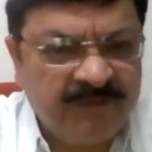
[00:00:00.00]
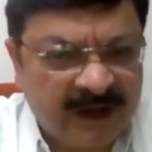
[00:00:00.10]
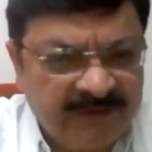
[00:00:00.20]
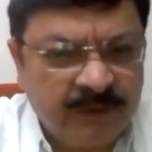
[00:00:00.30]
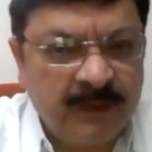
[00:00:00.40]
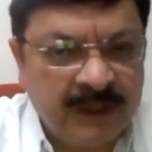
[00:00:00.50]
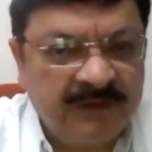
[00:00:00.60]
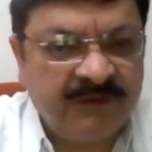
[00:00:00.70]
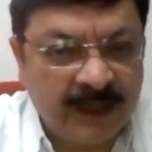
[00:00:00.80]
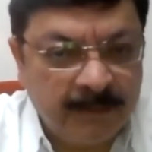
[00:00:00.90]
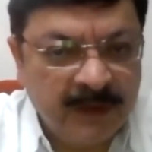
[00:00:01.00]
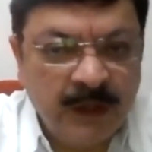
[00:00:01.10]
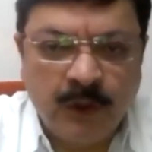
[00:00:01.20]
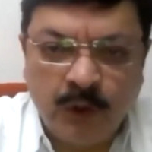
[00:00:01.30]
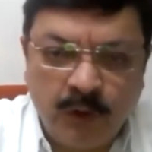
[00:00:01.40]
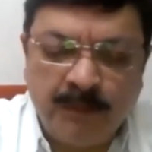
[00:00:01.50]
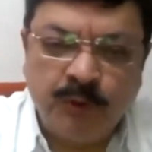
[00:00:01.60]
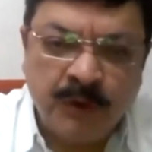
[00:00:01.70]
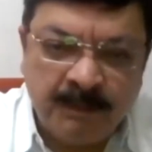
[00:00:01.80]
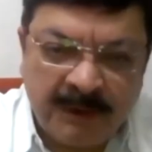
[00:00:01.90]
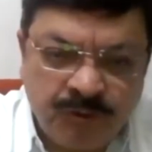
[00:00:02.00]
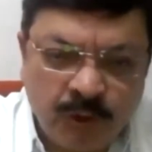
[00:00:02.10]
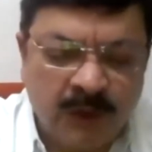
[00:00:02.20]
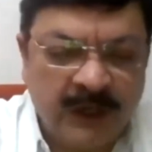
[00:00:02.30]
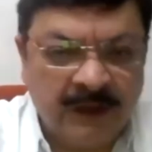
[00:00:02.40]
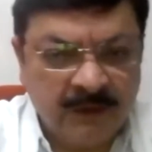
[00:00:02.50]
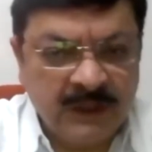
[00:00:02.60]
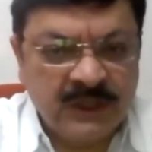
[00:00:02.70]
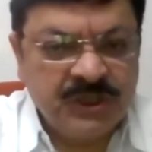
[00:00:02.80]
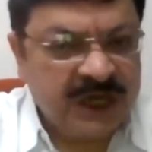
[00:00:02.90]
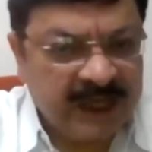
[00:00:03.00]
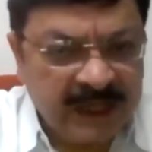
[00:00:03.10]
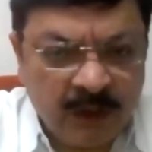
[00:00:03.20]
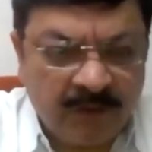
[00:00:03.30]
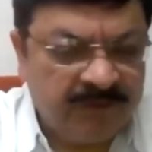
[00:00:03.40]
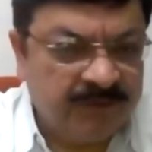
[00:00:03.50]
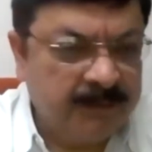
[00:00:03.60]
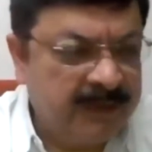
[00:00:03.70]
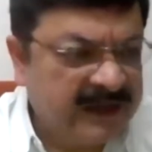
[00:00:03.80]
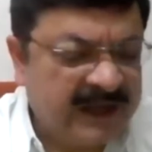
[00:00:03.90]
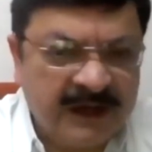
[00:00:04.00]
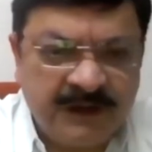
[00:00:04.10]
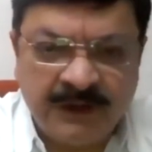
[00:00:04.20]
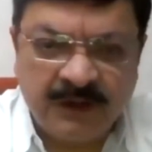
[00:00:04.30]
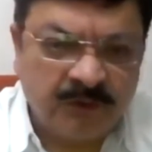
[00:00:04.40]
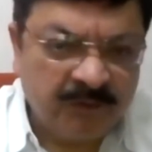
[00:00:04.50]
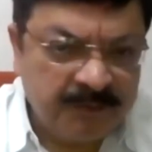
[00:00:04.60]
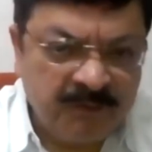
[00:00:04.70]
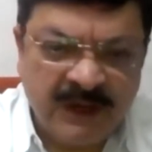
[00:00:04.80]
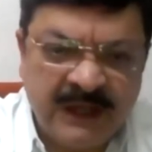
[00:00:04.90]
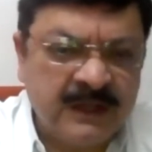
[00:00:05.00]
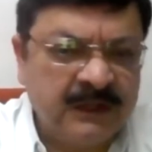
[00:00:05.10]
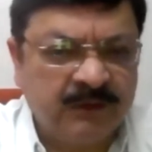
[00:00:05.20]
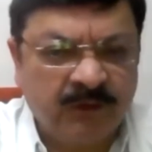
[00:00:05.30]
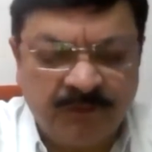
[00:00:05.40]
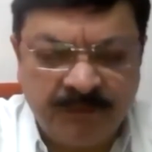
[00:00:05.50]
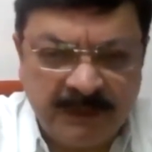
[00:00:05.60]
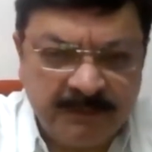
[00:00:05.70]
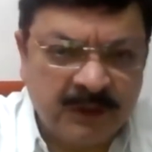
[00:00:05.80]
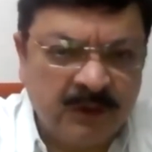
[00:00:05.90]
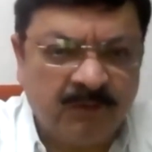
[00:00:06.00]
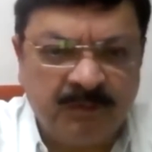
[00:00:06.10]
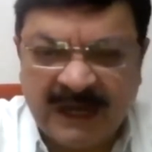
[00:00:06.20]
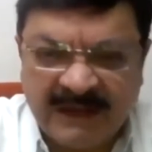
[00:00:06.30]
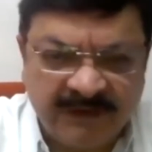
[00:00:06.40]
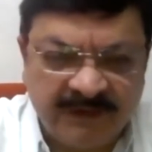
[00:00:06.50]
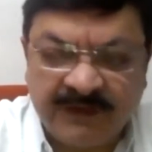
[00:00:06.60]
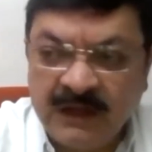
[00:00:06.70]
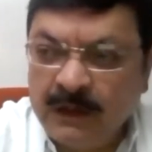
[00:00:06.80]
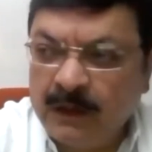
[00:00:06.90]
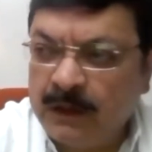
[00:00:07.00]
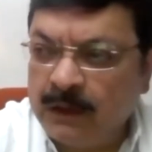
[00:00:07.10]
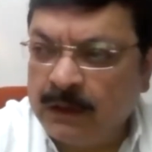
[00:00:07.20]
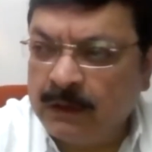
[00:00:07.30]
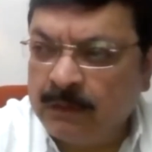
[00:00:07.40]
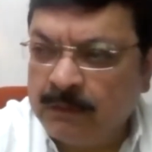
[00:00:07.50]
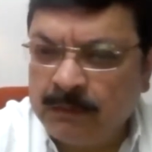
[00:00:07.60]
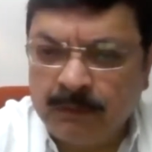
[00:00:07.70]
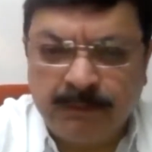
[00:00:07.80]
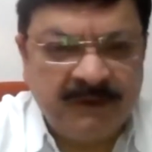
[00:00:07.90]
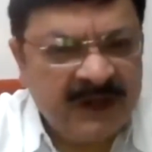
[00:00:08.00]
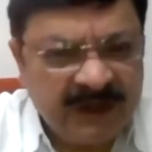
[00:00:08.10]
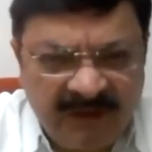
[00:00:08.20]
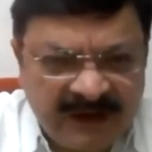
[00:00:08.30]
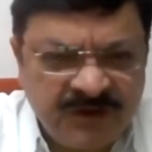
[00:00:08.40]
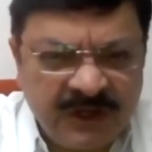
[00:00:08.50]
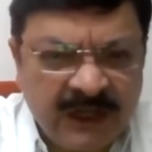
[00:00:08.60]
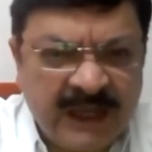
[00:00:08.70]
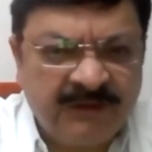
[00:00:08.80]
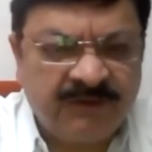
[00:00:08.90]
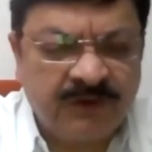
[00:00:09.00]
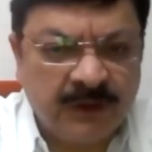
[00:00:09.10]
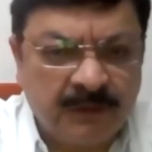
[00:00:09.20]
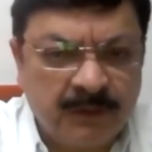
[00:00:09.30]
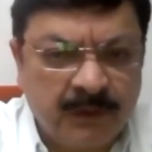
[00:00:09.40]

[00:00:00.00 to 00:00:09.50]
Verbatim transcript: facts remain the same. You know, doing patrolling, checking of uh, bad characters, of vehicles, of people, of places, um, preventive action against uh,